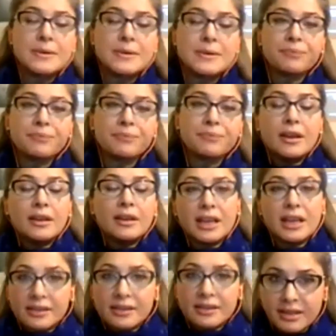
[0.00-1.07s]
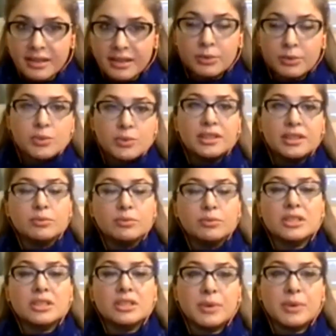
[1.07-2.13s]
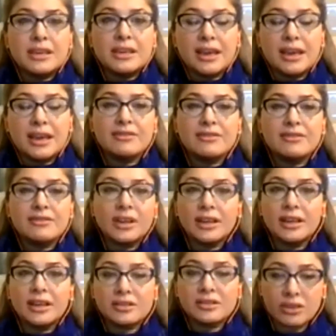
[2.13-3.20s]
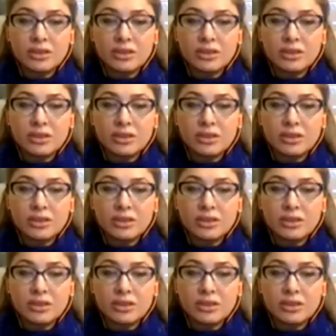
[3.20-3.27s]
The other thing which we did was we gave a historic